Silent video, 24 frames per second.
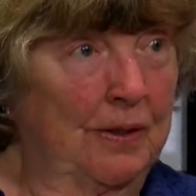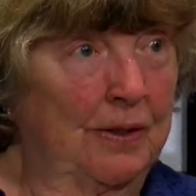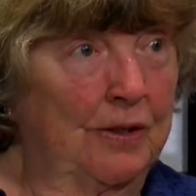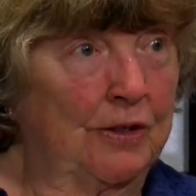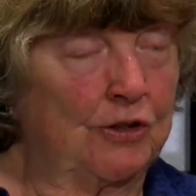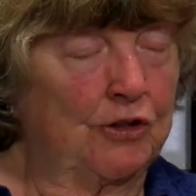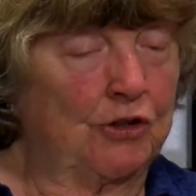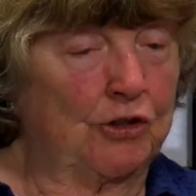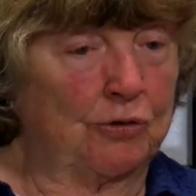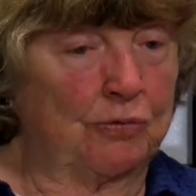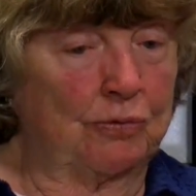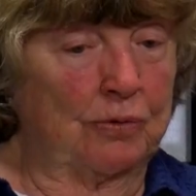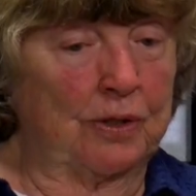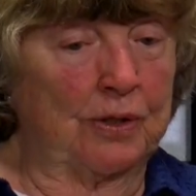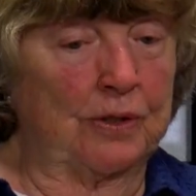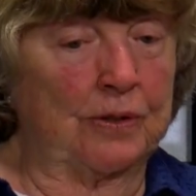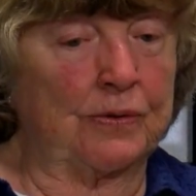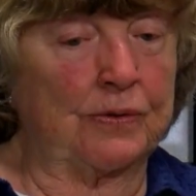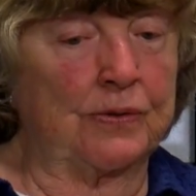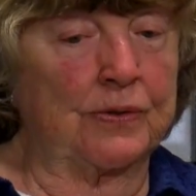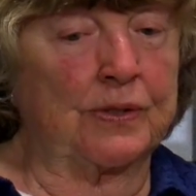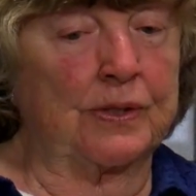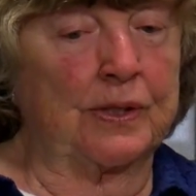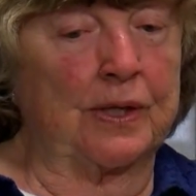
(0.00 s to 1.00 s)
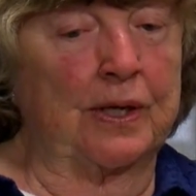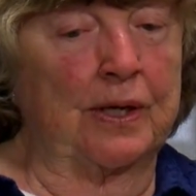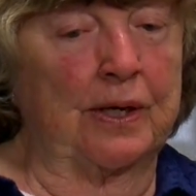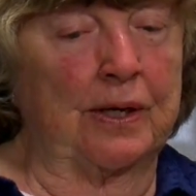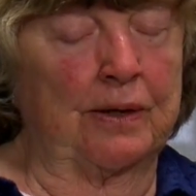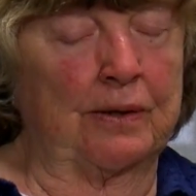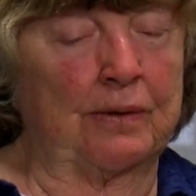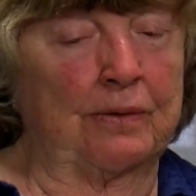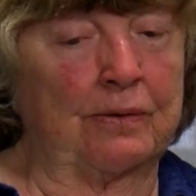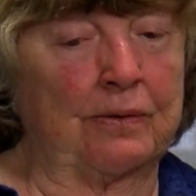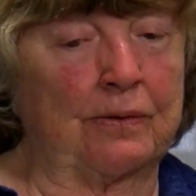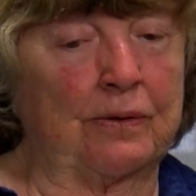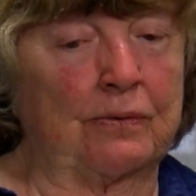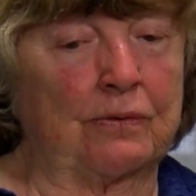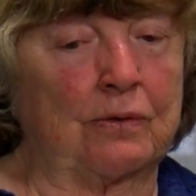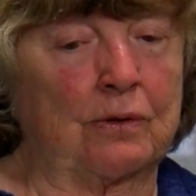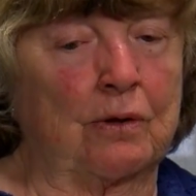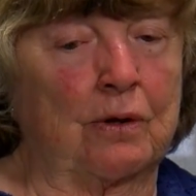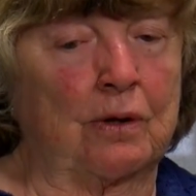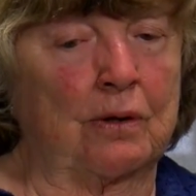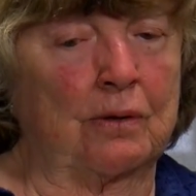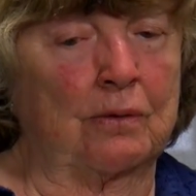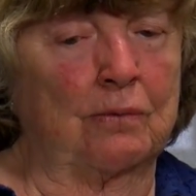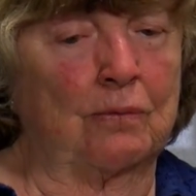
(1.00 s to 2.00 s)
shootings and
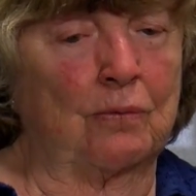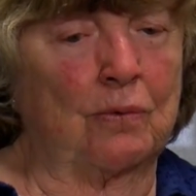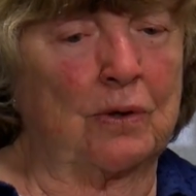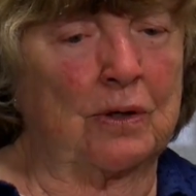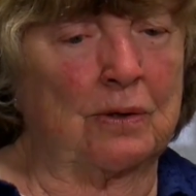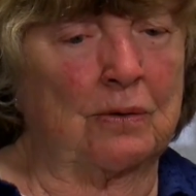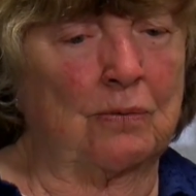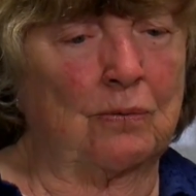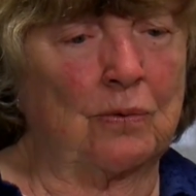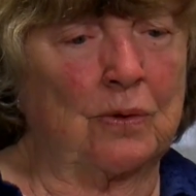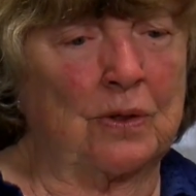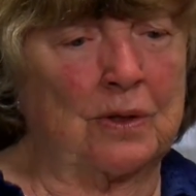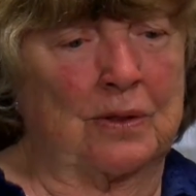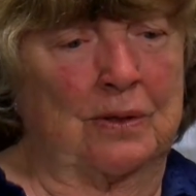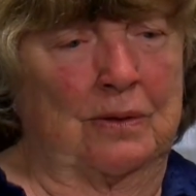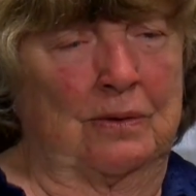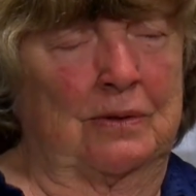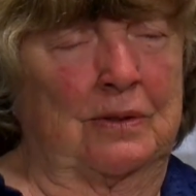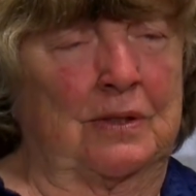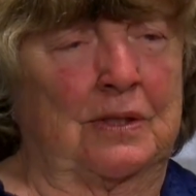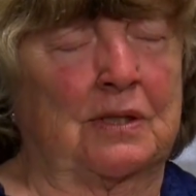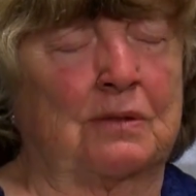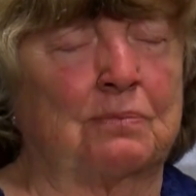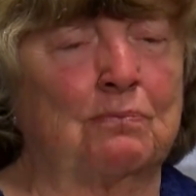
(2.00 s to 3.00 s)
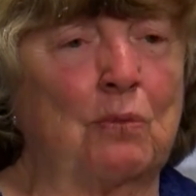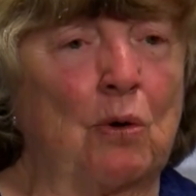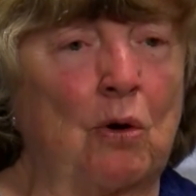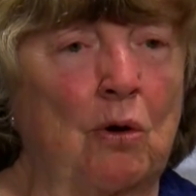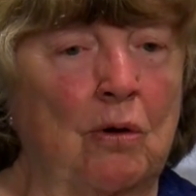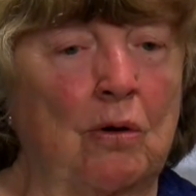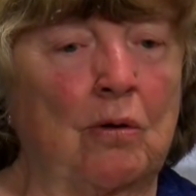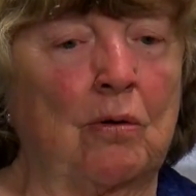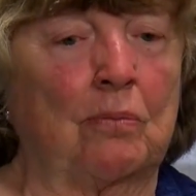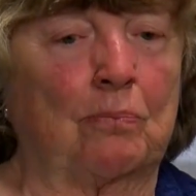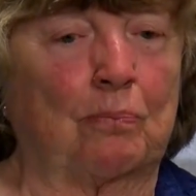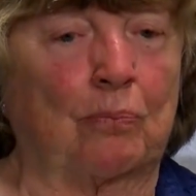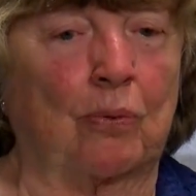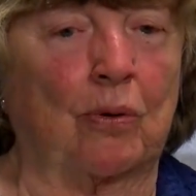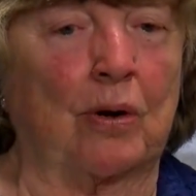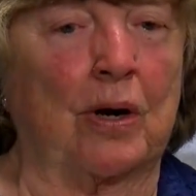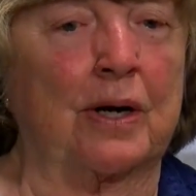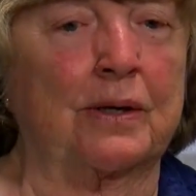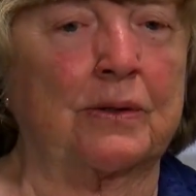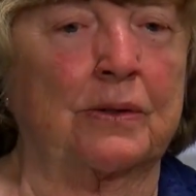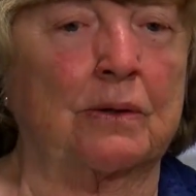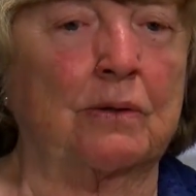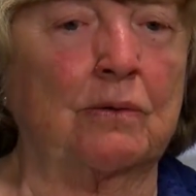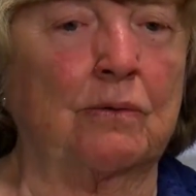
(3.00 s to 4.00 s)
thought, what small
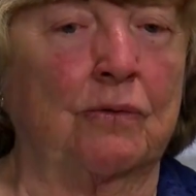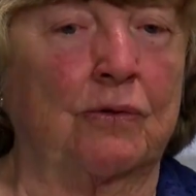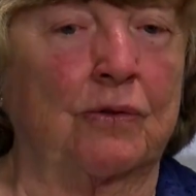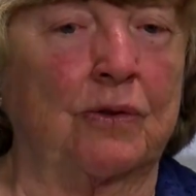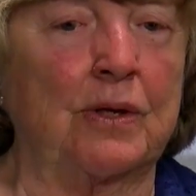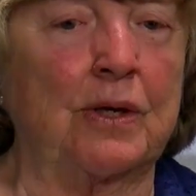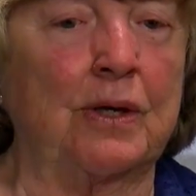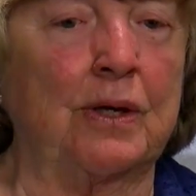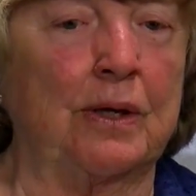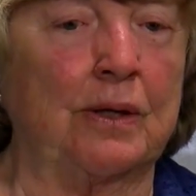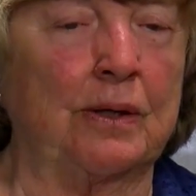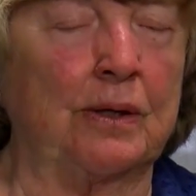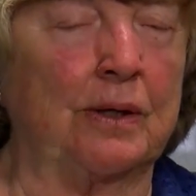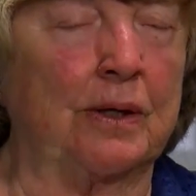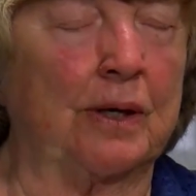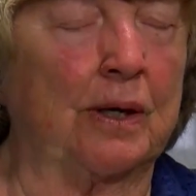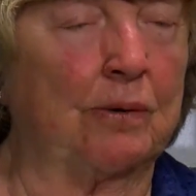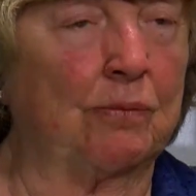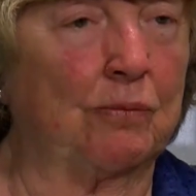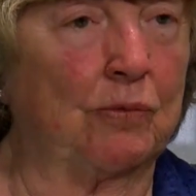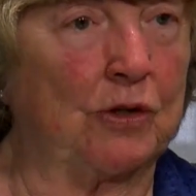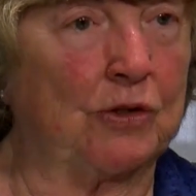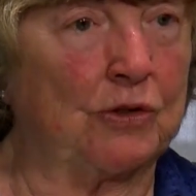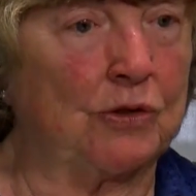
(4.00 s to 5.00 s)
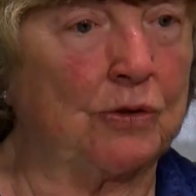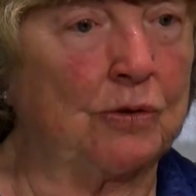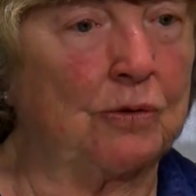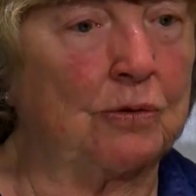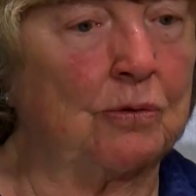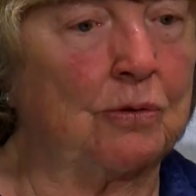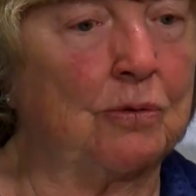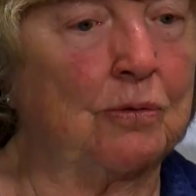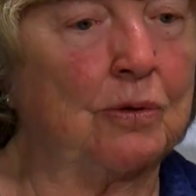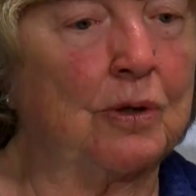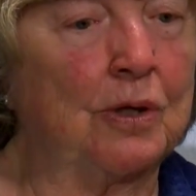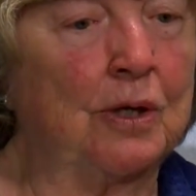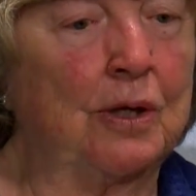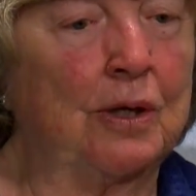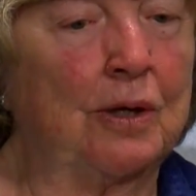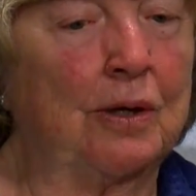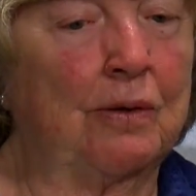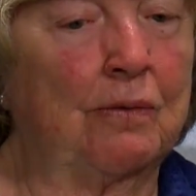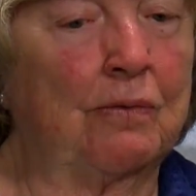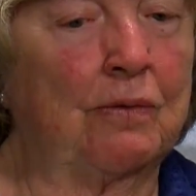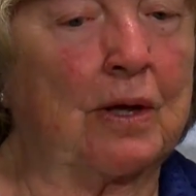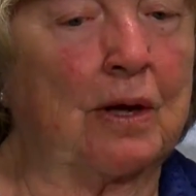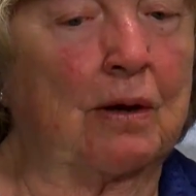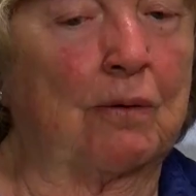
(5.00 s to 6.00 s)
practical thing can we do
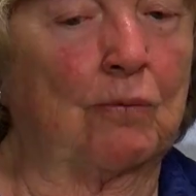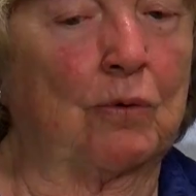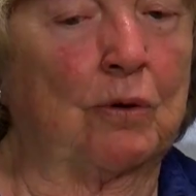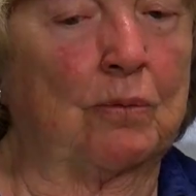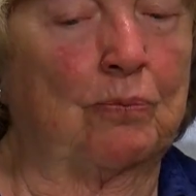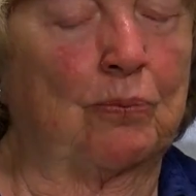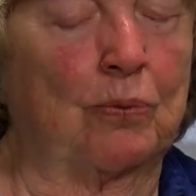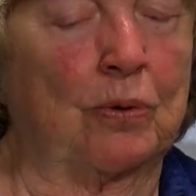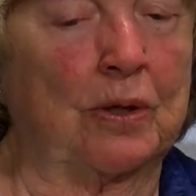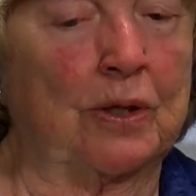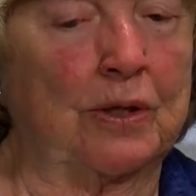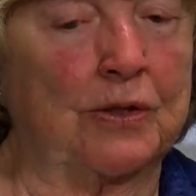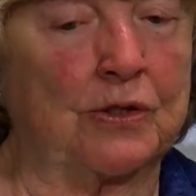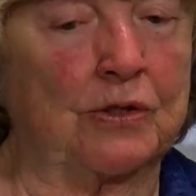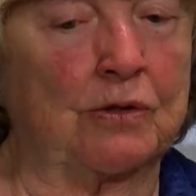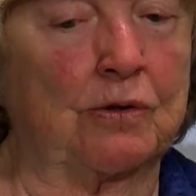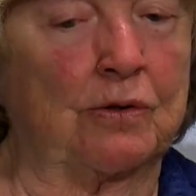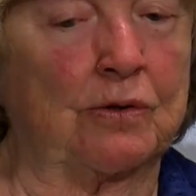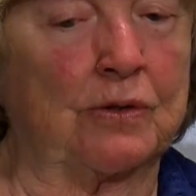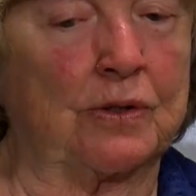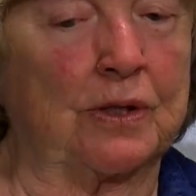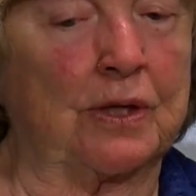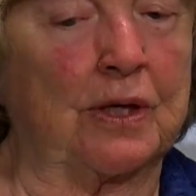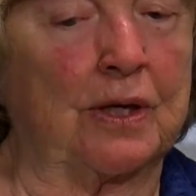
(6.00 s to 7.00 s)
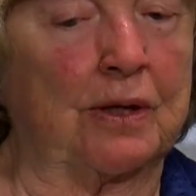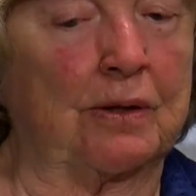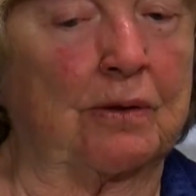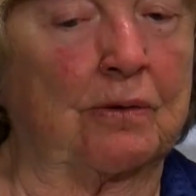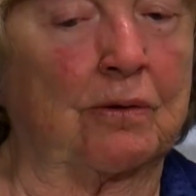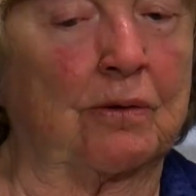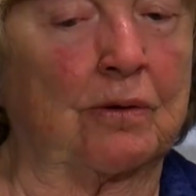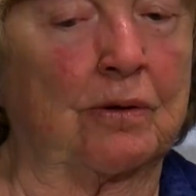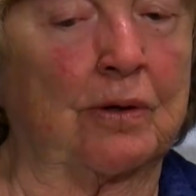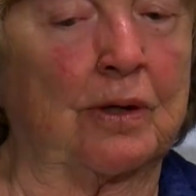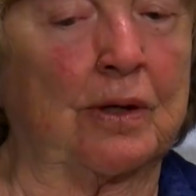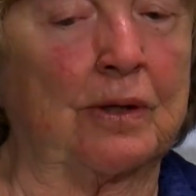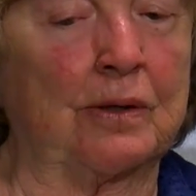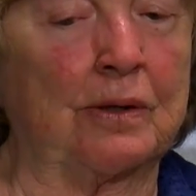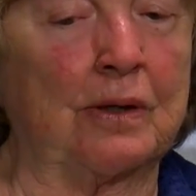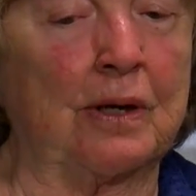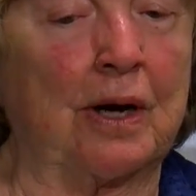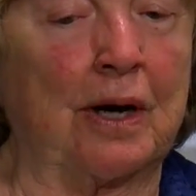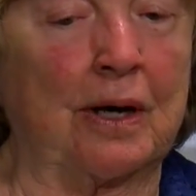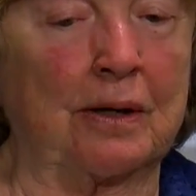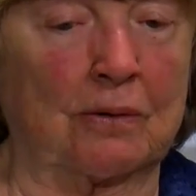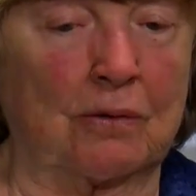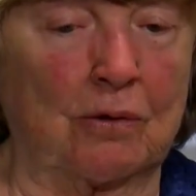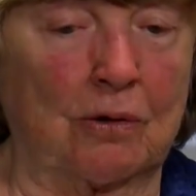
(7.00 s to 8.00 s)
that would bring us all together and
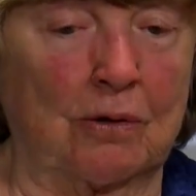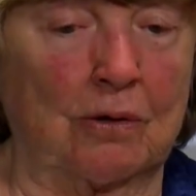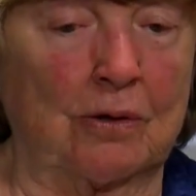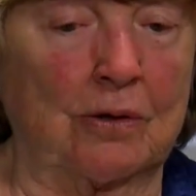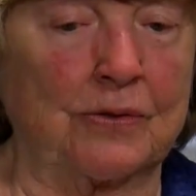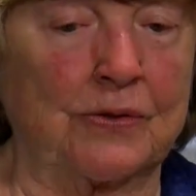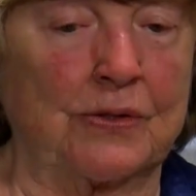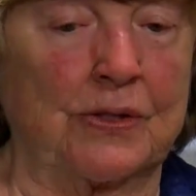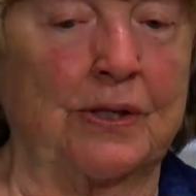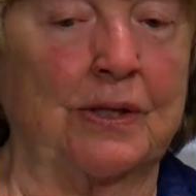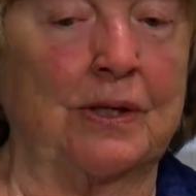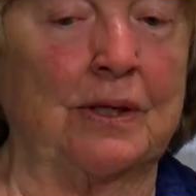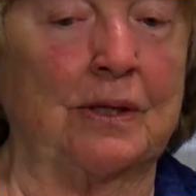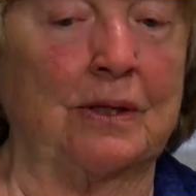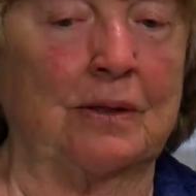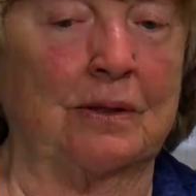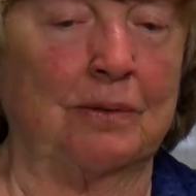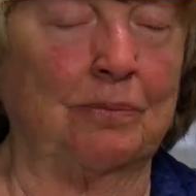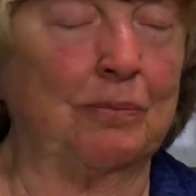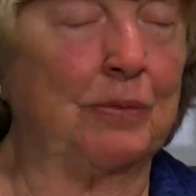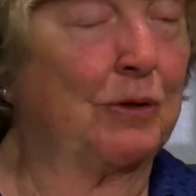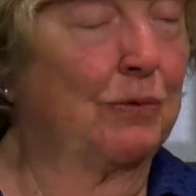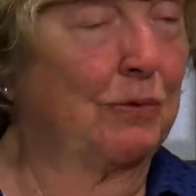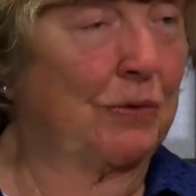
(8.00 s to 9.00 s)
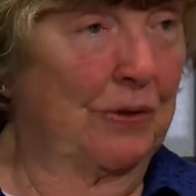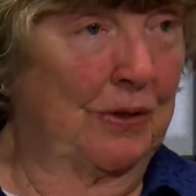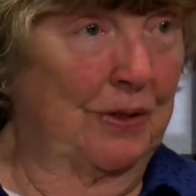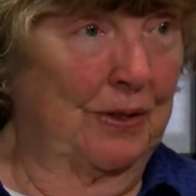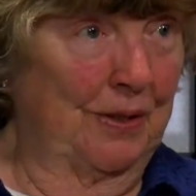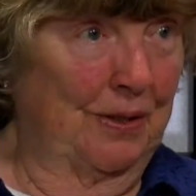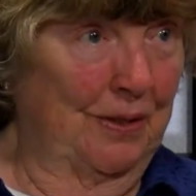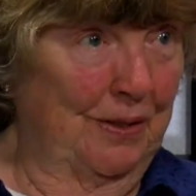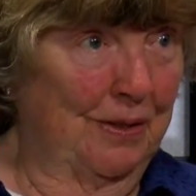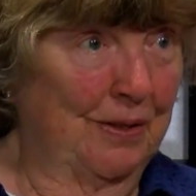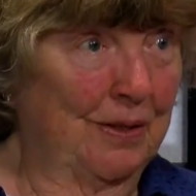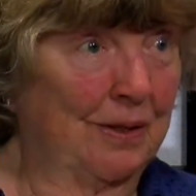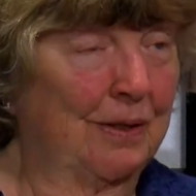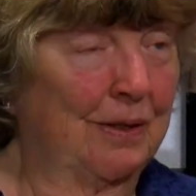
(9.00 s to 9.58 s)
not cause any community